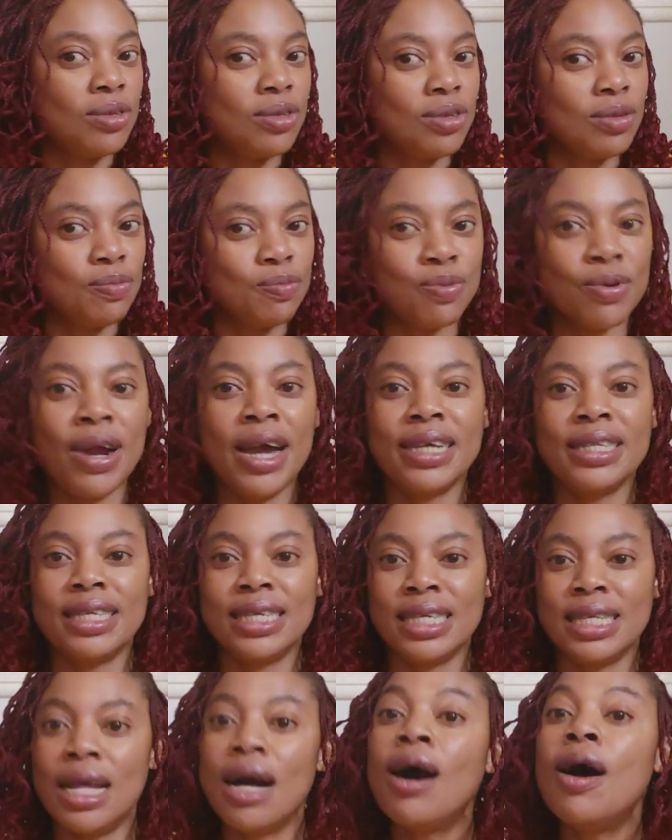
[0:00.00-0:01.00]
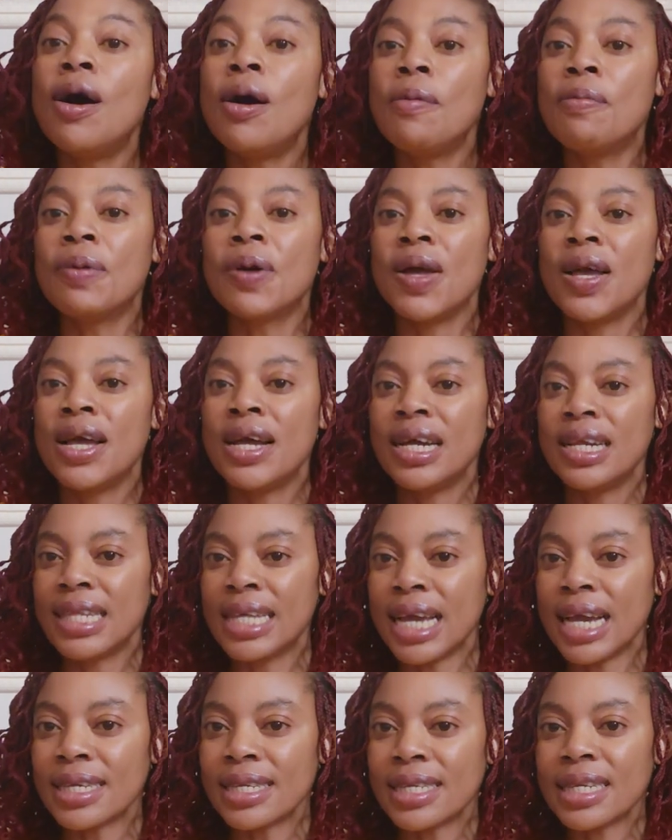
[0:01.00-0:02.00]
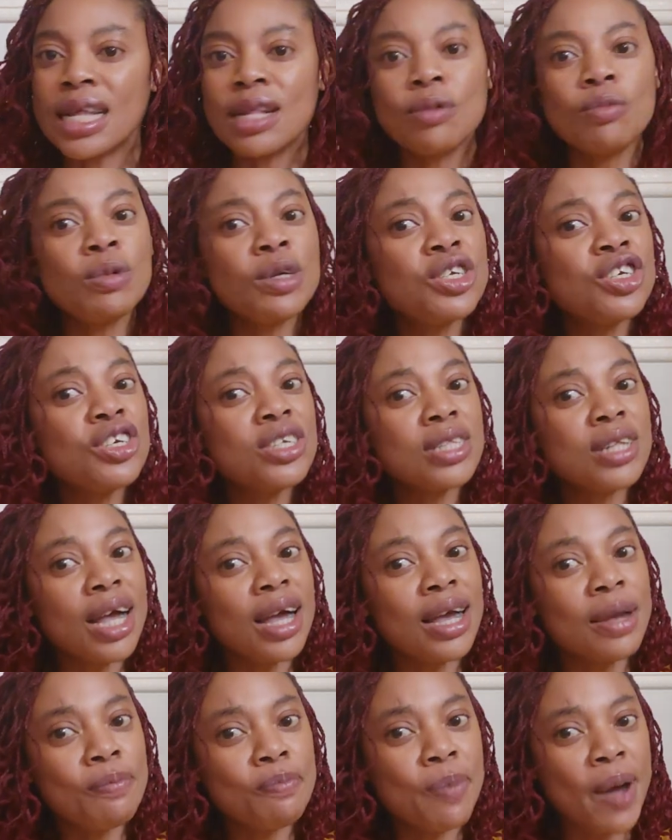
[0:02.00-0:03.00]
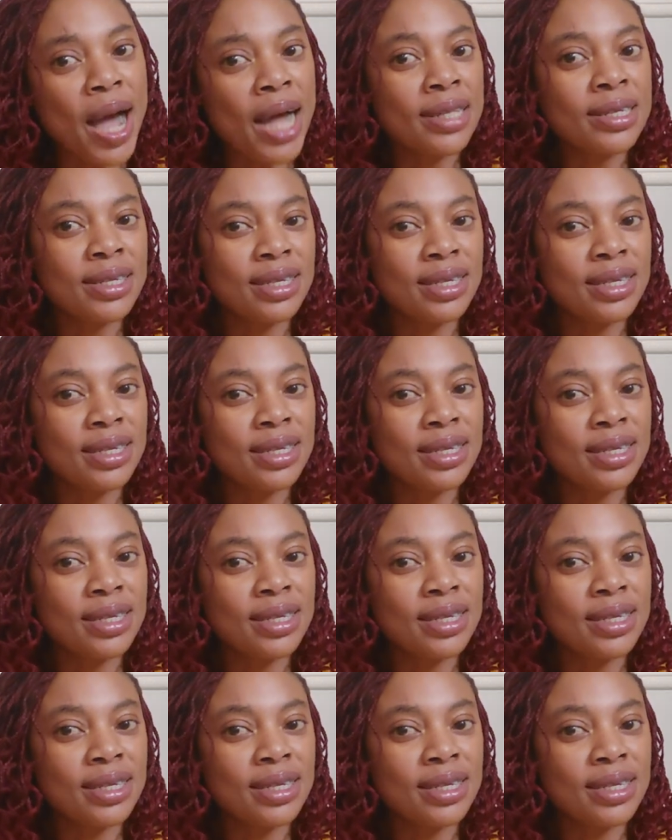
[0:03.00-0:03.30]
to brighten up their skin, which is not a bad